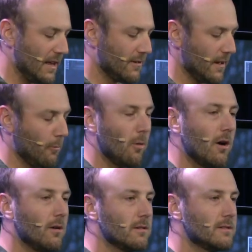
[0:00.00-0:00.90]
he said,
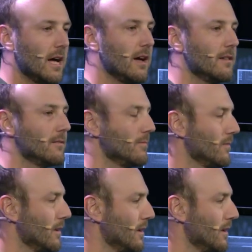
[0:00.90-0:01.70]
Well done,